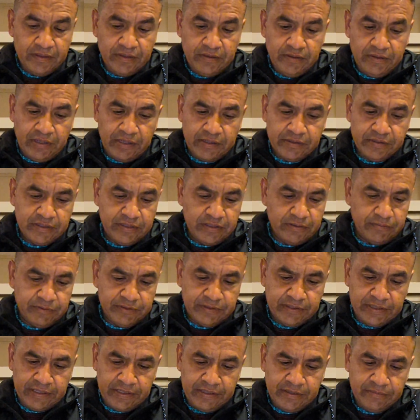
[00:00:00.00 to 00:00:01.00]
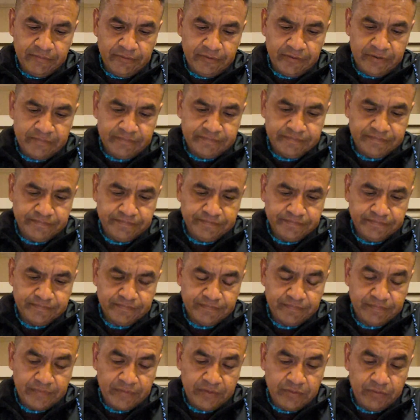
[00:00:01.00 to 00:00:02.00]
not dealing with that anymore.
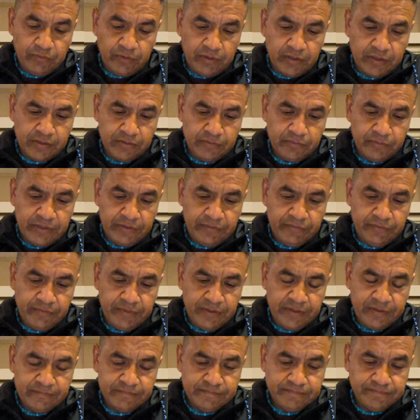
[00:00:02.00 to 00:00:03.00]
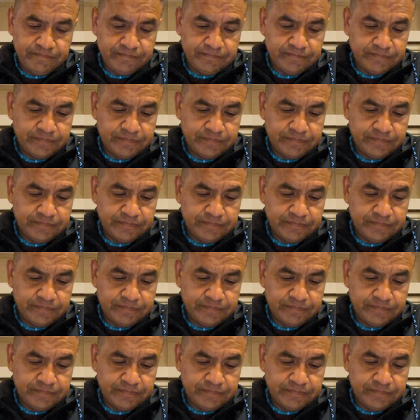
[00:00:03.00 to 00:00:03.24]
You're walking away from it.